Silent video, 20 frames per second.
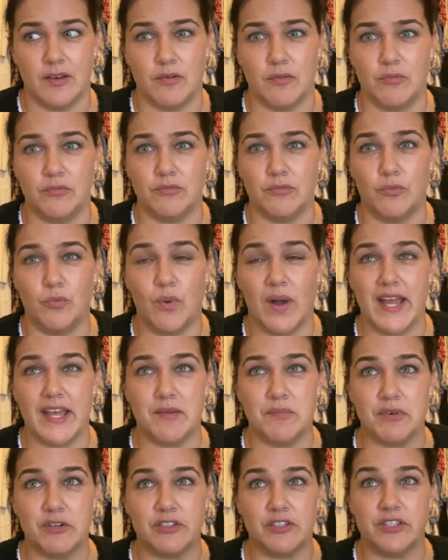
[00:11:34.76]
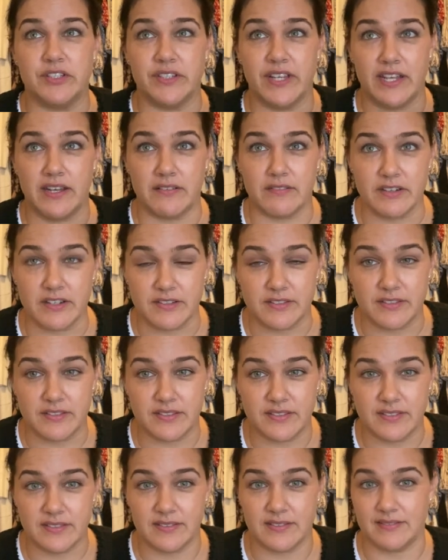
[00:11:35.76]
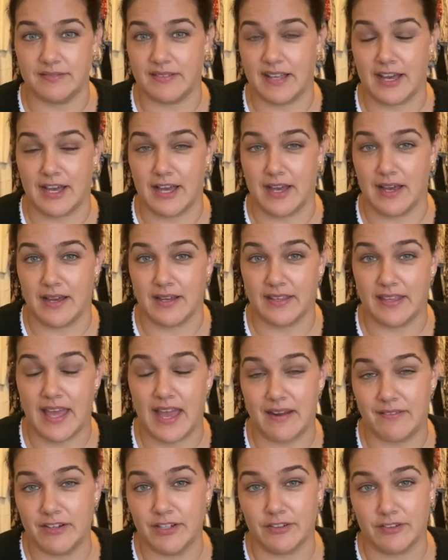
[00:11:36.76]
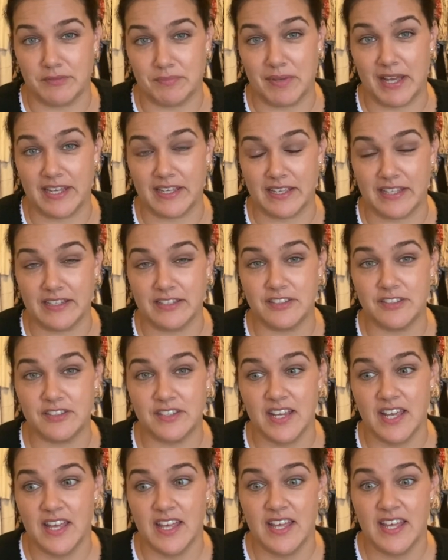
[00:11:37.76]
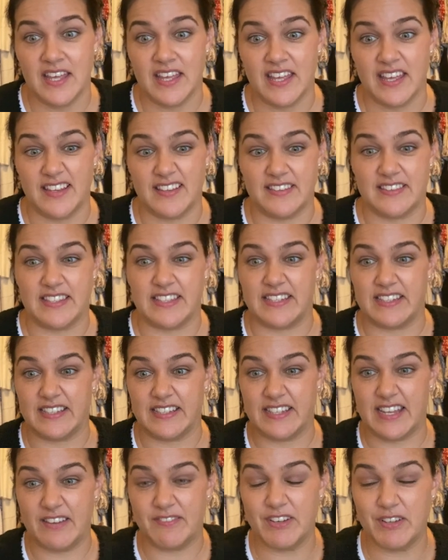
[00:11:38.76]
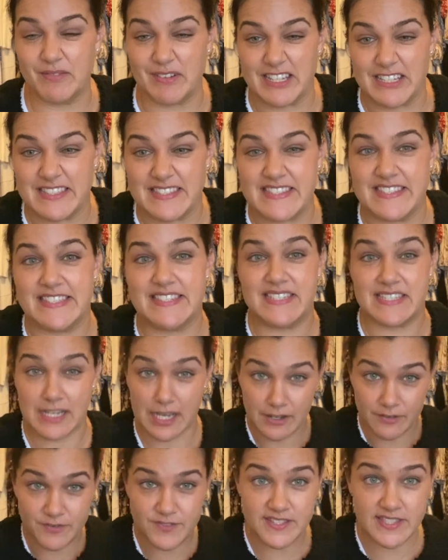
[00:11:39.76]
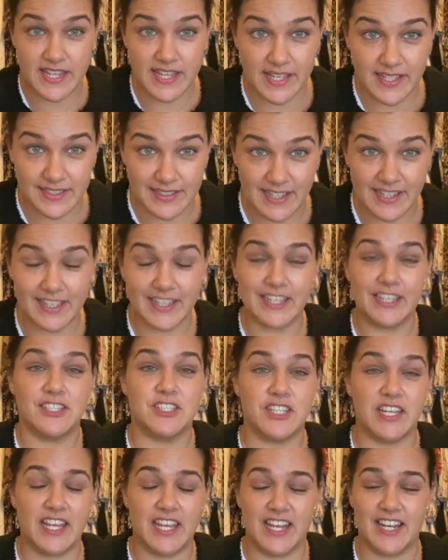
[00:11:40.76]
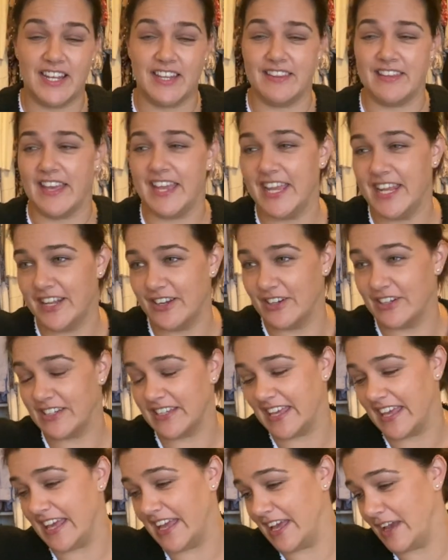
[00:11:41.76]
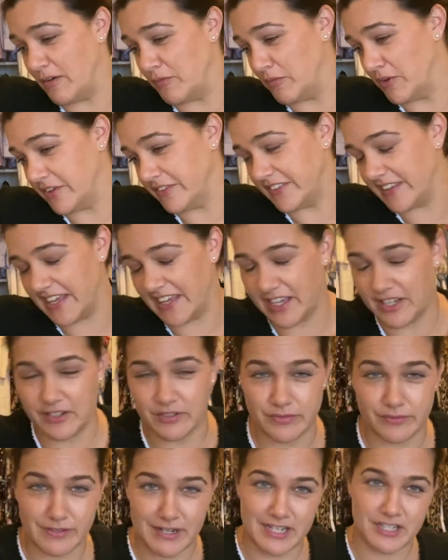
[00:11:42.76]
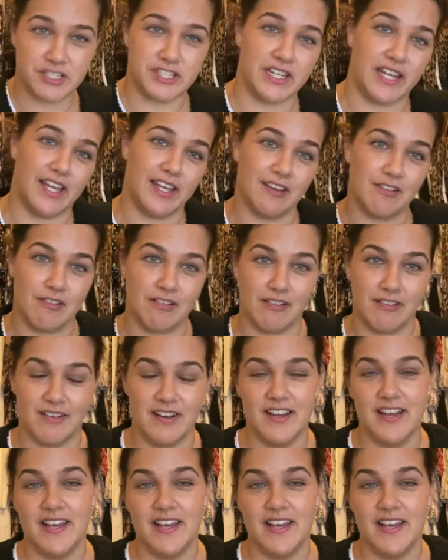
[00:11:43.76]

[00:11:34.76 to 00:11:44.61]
way more generous carry-on baggage, is that everyone stuffs their luggage in and they don't care what they're crushing or